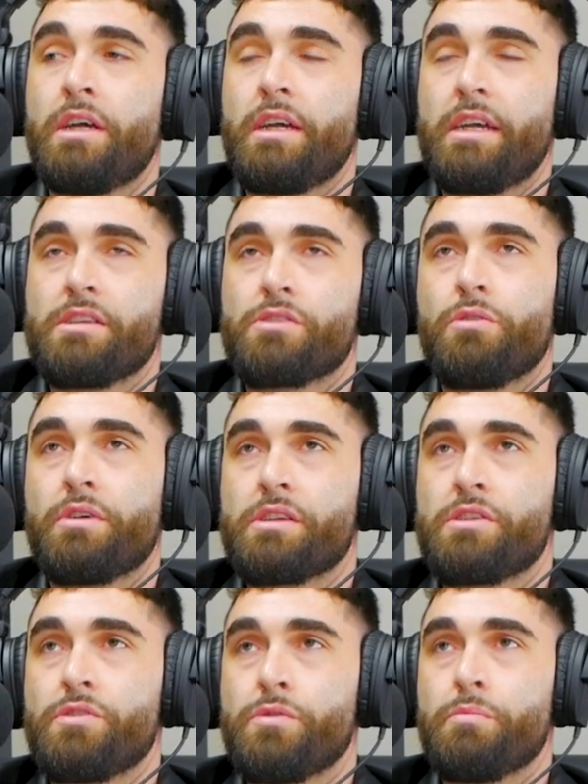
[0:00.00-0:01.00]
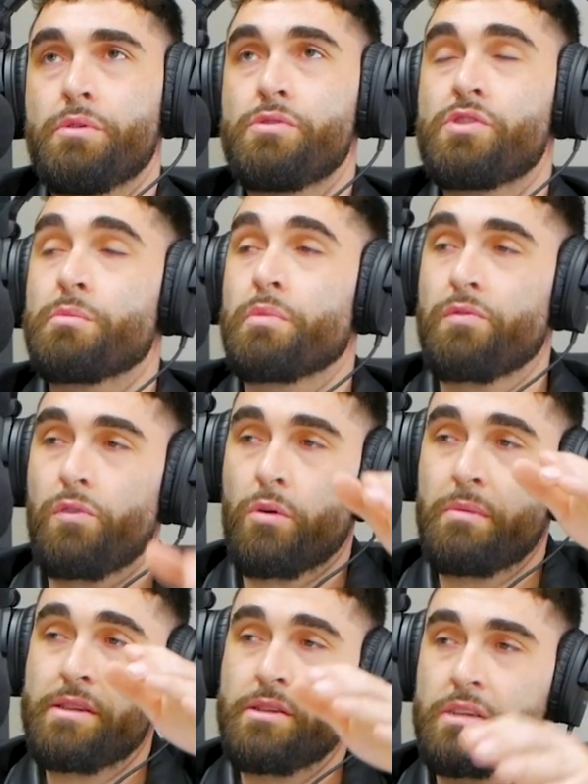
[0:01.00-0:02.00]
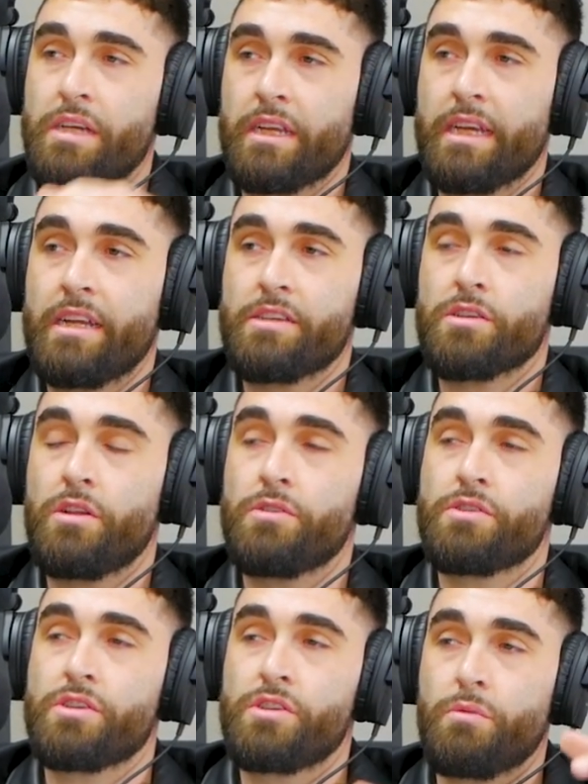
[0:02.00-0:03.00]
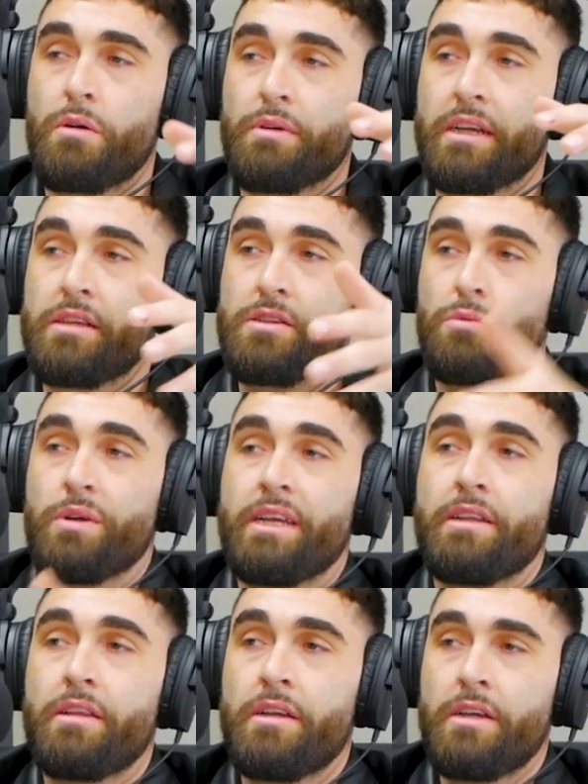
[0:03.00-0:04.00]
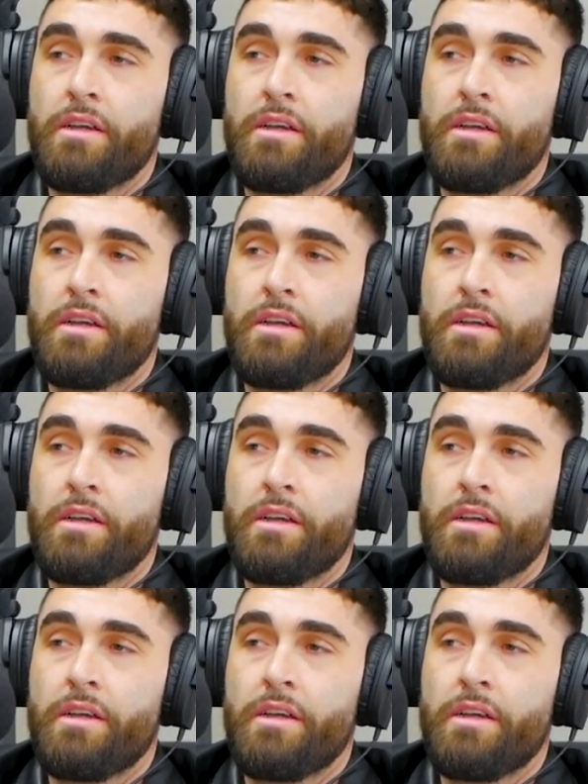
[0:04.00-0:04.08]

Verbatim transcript: is going to boost the performance and get us closer to what we need to win